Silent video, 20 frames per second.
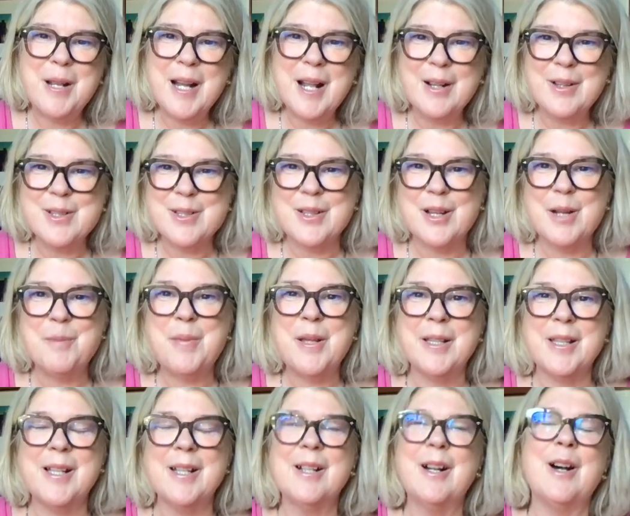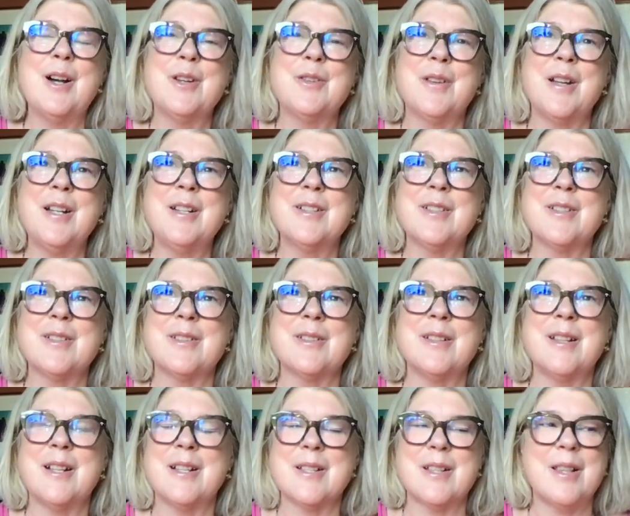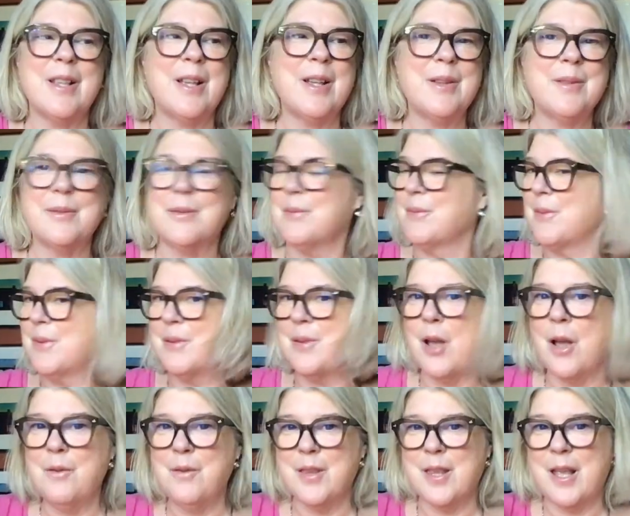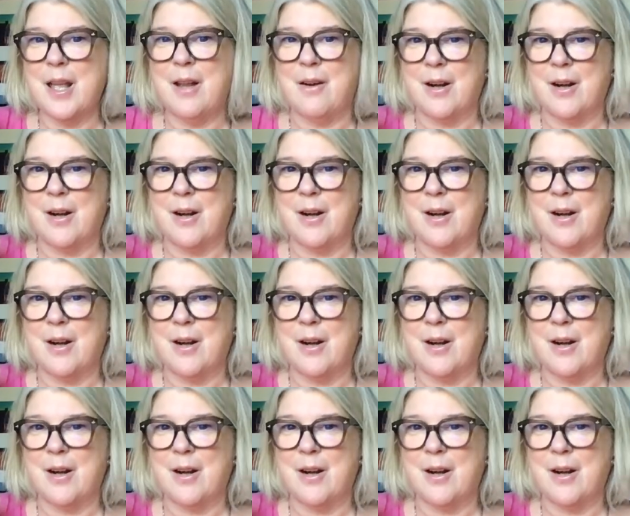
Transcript: outside picking hydrangeas and things, and they're over there.